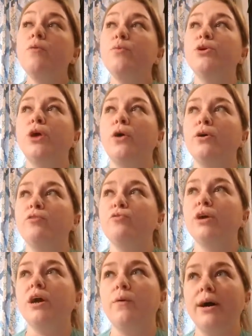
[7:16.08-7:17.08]
You know,
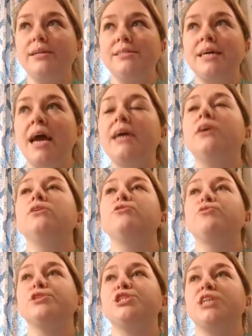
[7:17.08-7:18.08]
if we go out of town,
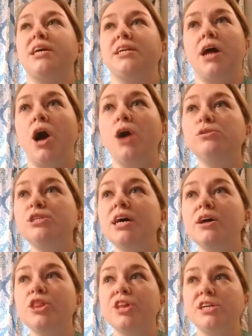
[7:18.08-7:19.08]
if we're staying in a
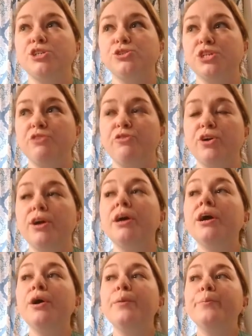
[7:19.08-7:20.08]
hotel, things are different.
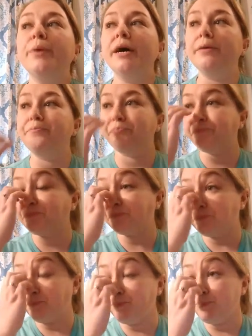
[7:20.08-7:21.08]
But
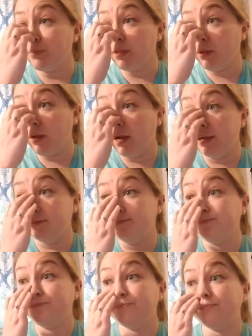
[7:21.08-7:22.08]

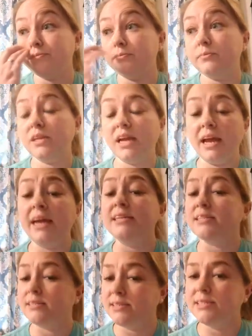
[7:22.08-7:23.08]
um,
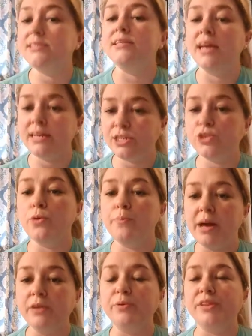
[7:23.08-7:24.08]
he's he's doing
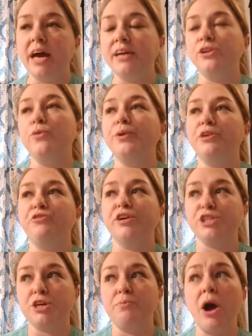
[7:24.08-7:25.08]
better with that. You know, when he
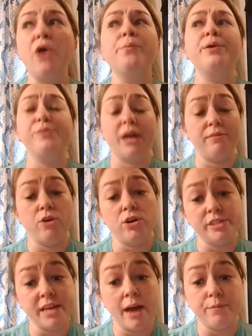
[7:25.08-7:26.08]
first come home, he would have a
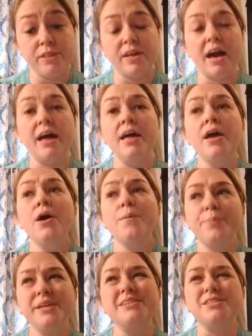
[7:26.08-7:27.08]
hard time with that,
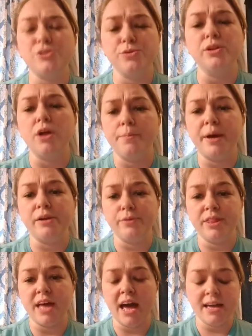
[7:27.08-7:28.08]
but he's doing a lot better
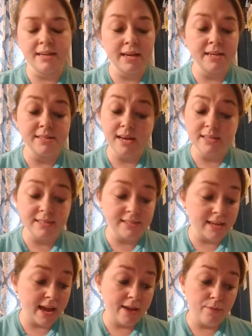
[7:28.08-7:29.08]
with that. And he does
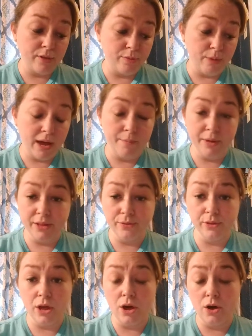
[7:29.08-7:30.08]
stay with my
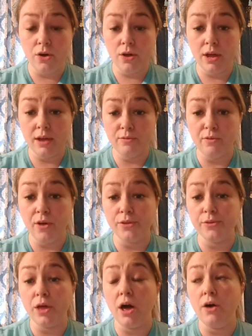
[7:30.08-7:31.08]
mother-in-law and
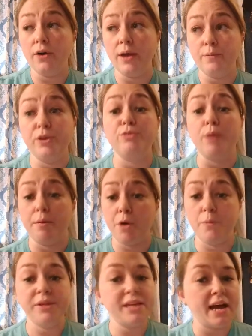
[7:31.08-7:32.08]
father-in-law and with my
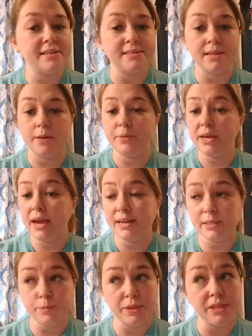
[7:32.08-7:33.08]
mom and dad some. He
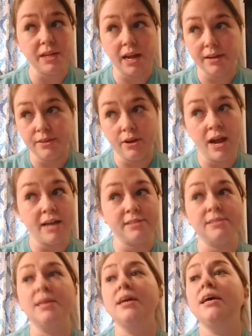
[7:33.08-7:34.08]
has spent the night at their
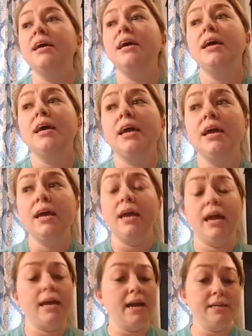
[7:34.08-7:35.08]
house
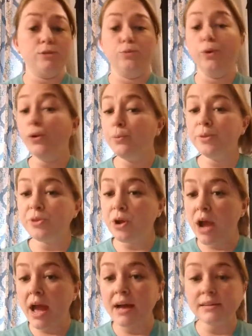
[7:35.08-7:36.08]
he has a room at
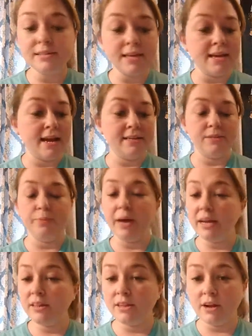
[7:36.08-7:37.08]
their house. He has a
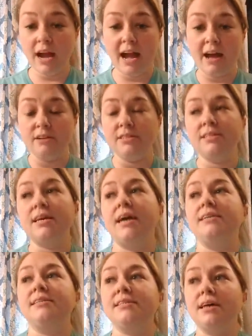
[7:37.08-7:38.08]
bed at their house.
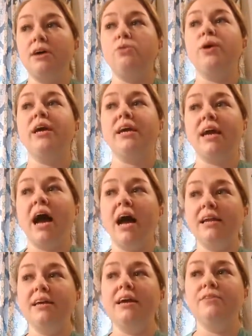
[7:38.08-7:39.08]
And so he
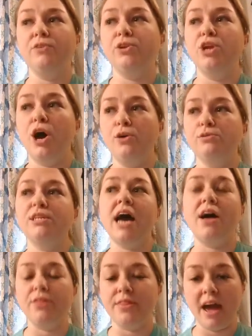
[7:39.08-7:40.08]
kind of even knows
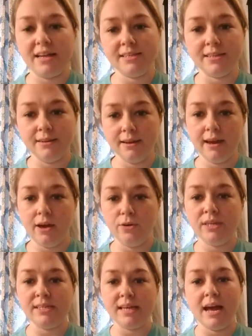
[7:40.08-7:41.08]
how that's going to go
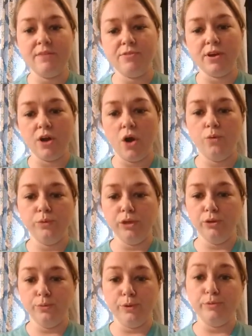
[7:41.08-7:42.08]
because they have their own
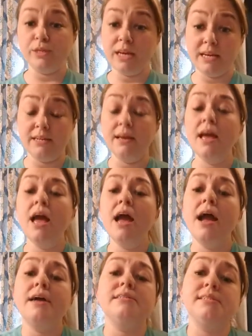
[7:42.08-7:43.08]
little routine.
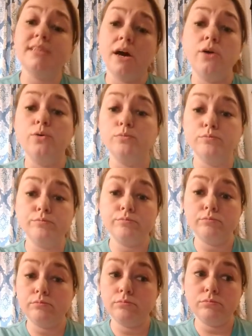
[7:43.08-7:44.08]
And so
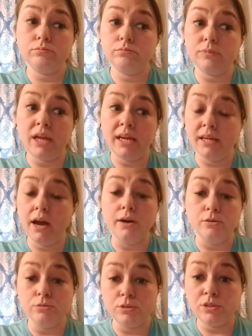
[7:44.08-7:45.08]
he
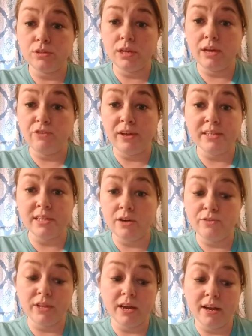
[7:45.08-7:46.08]
knows if he's
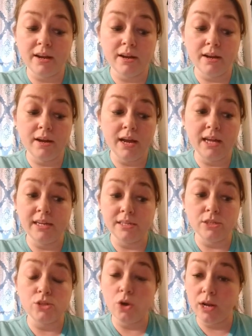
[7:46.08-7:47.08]
over there and
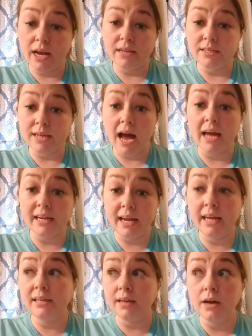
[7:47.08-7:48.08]
it's dark outside,
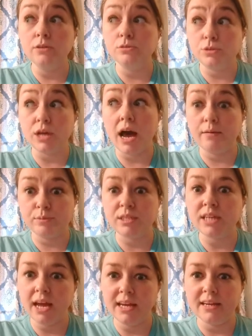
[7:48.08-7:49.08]
he knows I'm
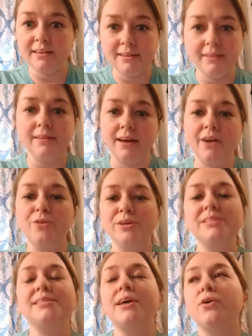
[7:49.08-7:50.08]
staying, you know.
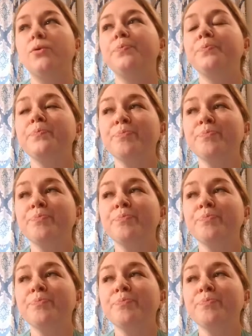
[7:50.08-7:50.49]
And so